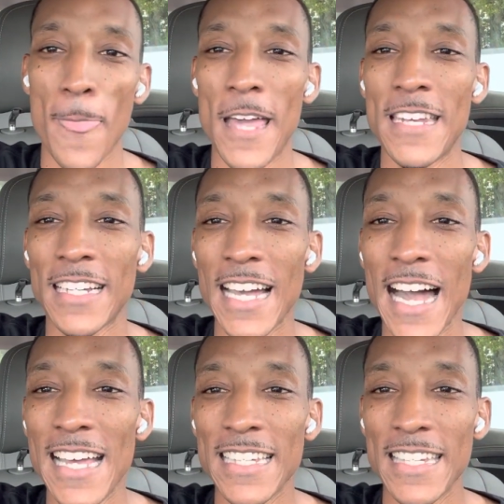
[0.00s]
and the
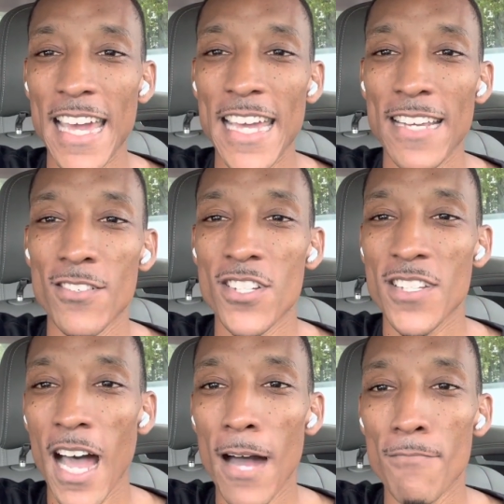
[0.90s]
guy at the gate
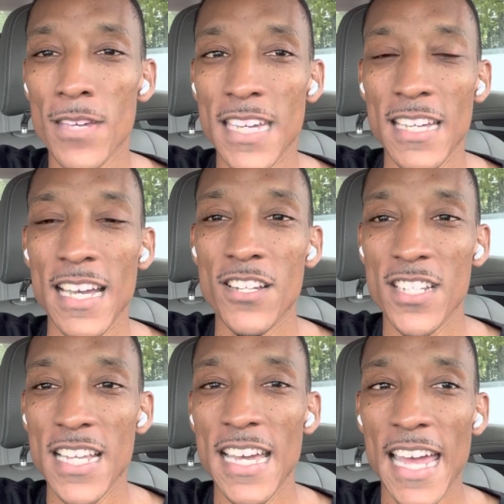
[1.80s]
stopped me and
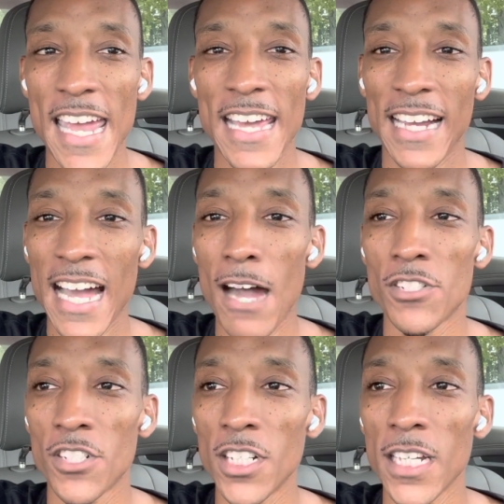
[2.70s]
said, hey, a guy
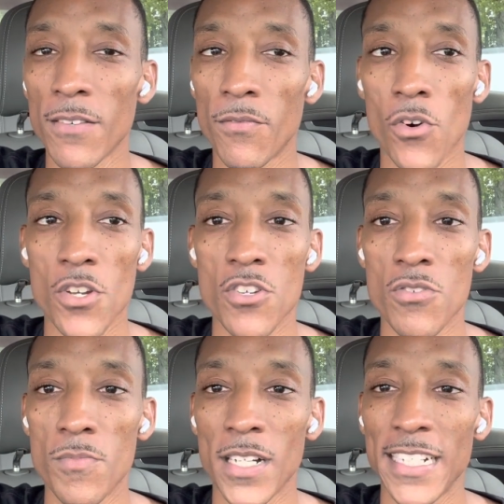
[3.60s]
was looking for
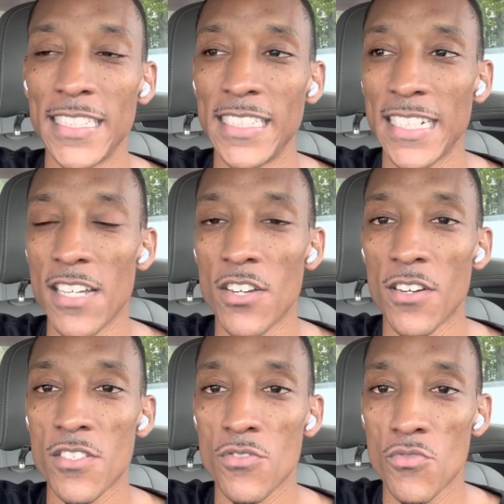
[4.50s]
you because he said you're
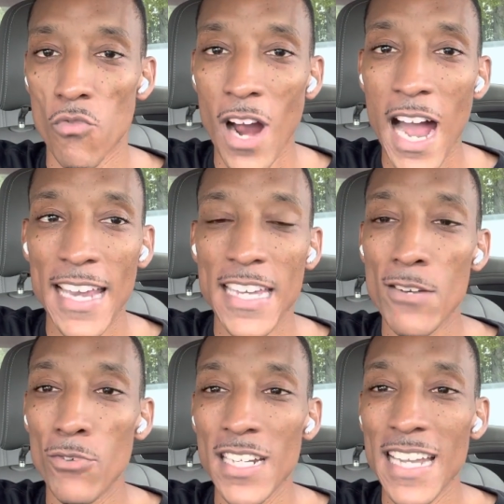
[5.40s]
his ride.
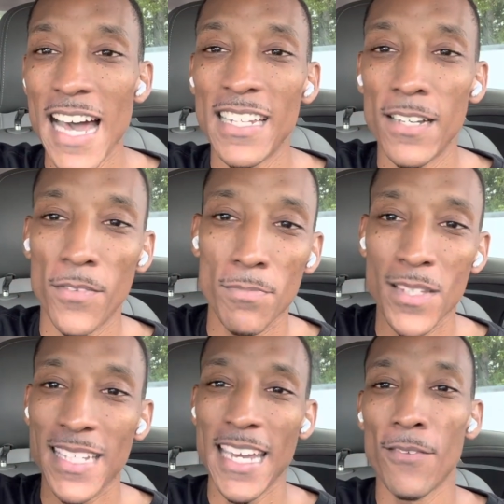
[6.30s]
He would not lift up the
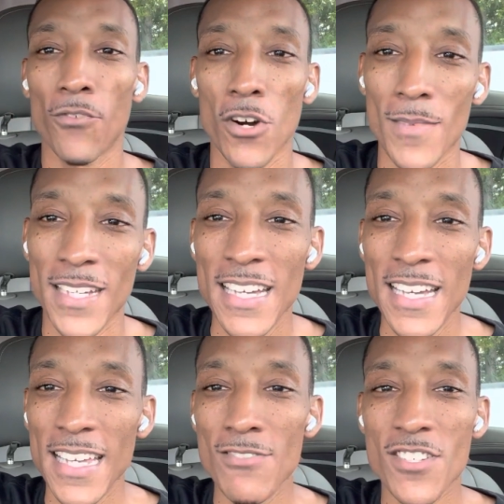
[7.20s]
gate for me.
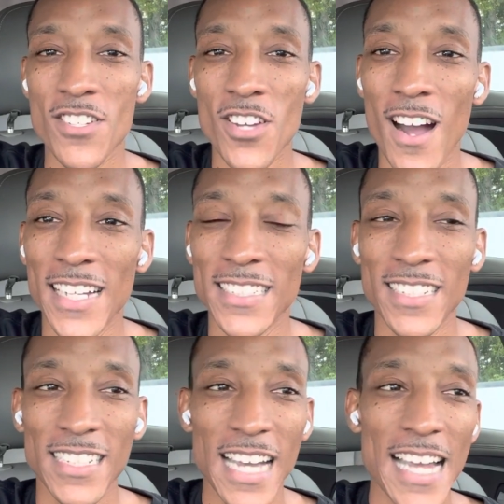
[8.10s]
He was just talking. So
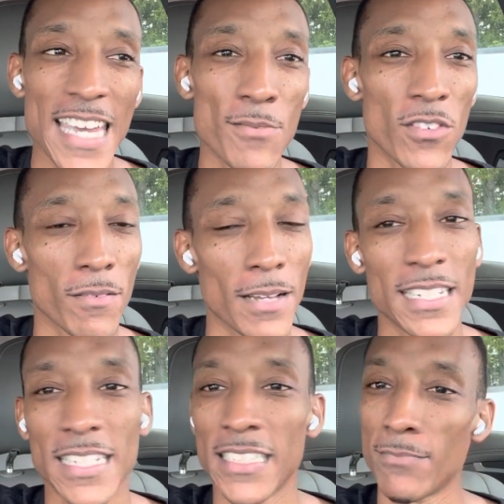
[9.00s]
the guy came over and I'm like,
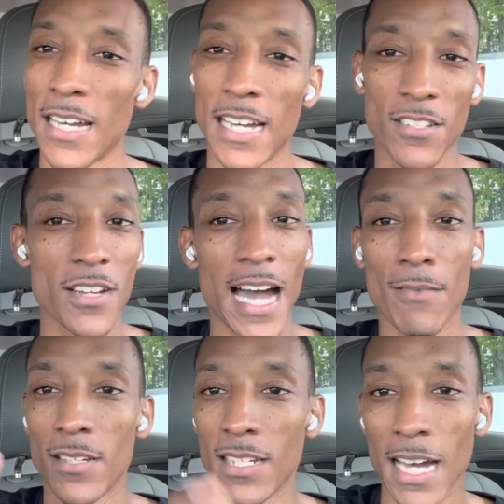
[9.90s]
listen, man, you
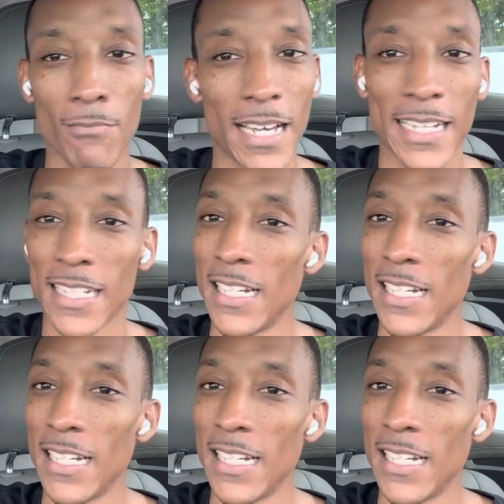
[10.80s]
got me. I'm like,